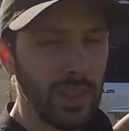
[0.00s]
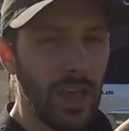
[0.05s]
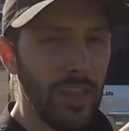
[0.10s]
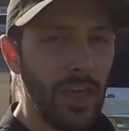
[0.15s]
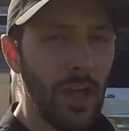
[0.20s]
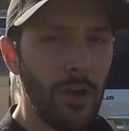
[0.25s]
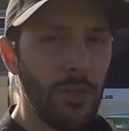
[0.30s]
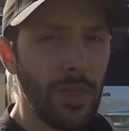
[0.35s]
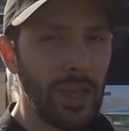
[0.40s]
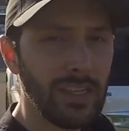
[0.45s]

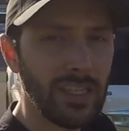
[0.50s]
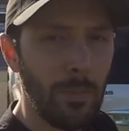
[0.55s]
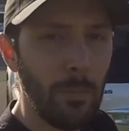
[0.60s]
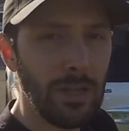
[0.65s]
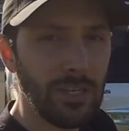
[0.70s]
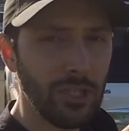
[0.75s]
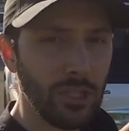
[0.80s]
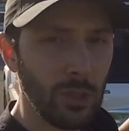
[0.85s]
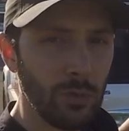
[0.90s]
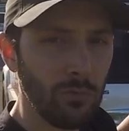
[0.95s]
the other thing is, I
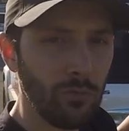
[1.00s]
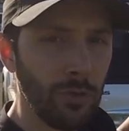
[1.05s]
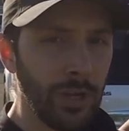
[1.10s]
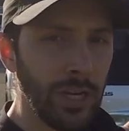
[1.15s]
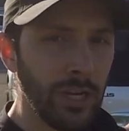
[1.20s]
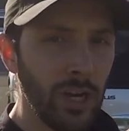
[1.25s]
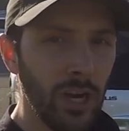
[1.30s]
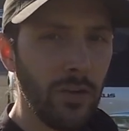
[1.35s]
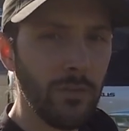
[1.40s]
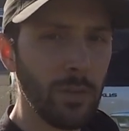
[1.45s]
mentioned the
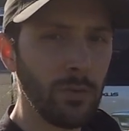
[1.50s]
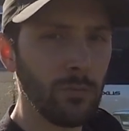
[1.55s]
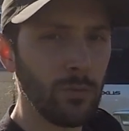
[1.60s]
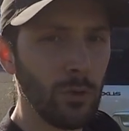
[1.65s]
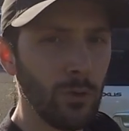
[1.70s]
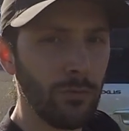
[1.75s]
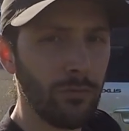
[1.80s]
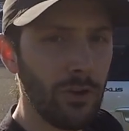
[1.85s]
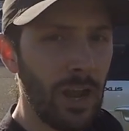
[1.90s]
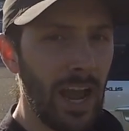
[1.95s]
rear of the
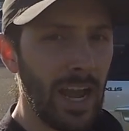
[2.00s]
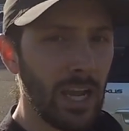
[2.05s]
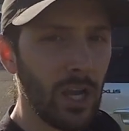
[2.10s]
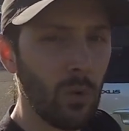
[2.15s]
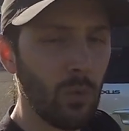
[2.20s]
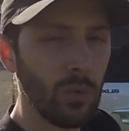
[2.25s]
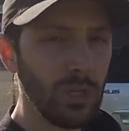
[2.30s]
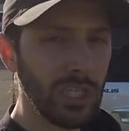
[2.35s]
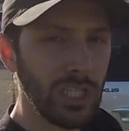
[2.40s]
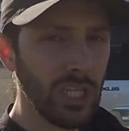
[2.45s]
roof rack
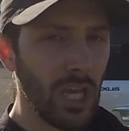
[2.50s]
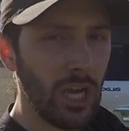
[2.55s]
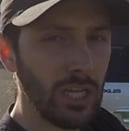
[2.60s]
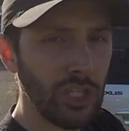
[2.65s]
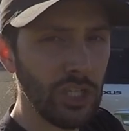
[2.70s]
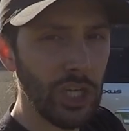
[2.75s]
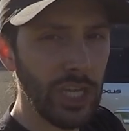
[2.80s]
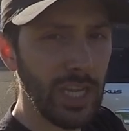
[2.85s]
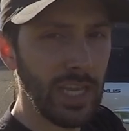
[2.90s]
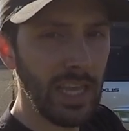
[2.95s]
was
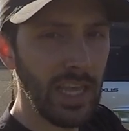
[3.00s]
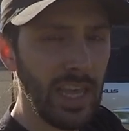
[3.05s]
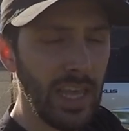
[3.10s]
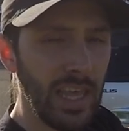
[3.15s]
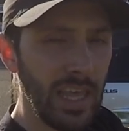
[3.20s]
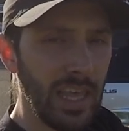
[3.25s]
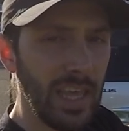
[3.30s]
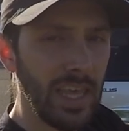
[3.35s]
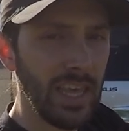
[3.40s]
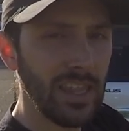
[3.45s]
touching
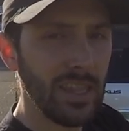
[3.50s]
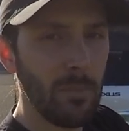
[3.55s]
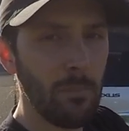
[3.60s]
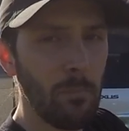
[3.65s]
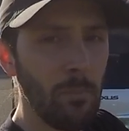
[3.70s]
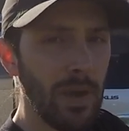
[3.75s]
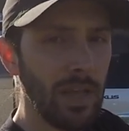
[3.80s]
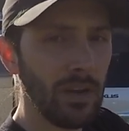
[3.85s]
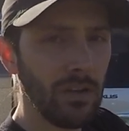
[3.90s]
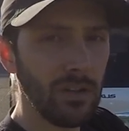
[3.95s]
in the
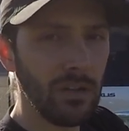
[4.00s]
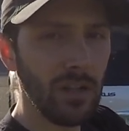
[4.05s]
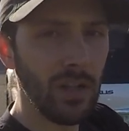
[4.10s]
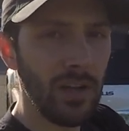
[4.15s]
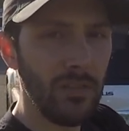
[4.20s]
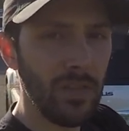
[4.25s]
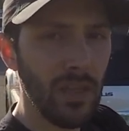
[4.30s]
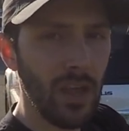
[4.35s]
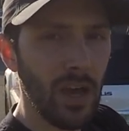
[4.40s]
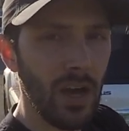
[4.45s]
middle
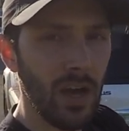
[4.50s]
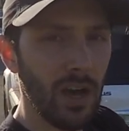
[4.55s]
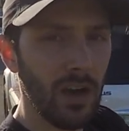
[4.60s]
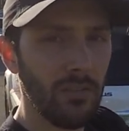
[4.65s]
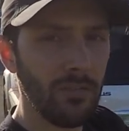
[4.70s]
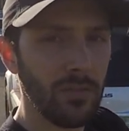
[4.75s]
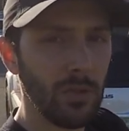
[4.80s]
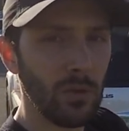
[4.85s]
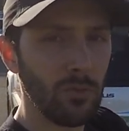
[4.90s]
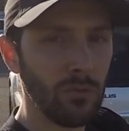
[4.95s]

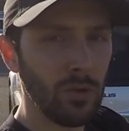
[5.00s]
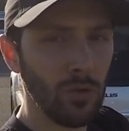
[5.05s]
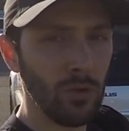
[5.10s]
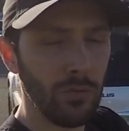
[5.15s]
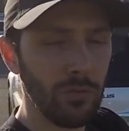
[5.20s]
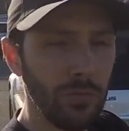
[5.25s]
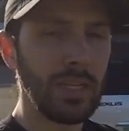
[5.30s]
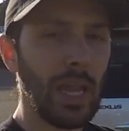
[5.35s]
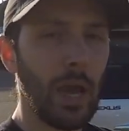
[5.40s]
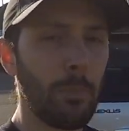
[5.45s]
of the
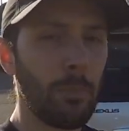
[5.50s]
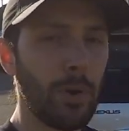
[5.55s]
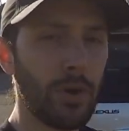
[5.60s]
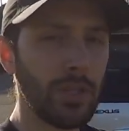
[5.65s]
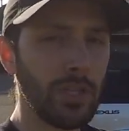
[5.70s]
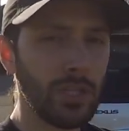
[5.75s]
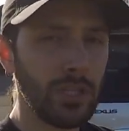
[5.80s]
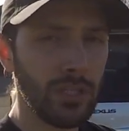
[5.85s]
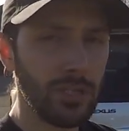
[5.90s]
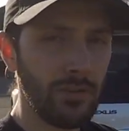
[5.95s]
roof. Now per
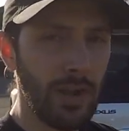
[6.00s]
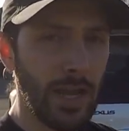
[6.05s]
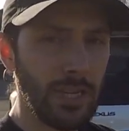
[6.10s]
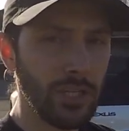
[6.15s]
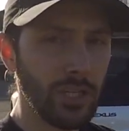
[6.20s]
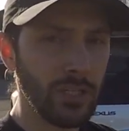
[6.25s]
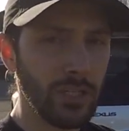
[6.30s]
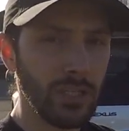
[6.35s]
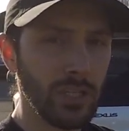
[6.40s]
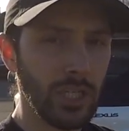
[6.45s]
the
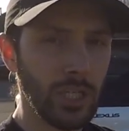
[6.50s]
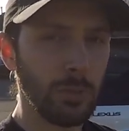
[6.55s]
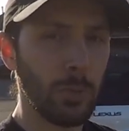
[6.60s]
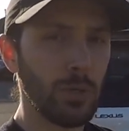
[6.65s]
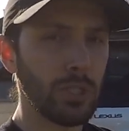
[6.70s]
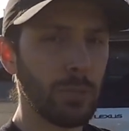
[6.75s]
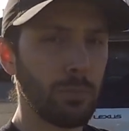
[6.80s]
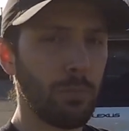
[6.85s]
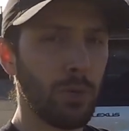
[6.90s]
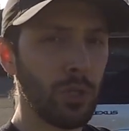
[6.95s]
directions, you're
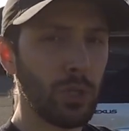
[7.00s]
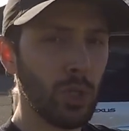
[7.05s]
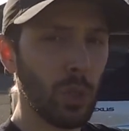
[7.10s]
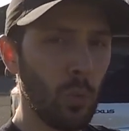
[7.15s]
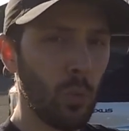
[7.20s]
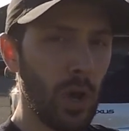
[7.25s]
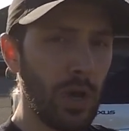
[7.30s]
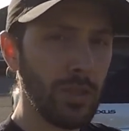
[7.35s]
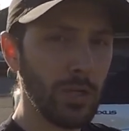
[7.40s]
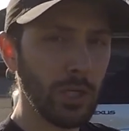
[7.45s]
supposed to put the weather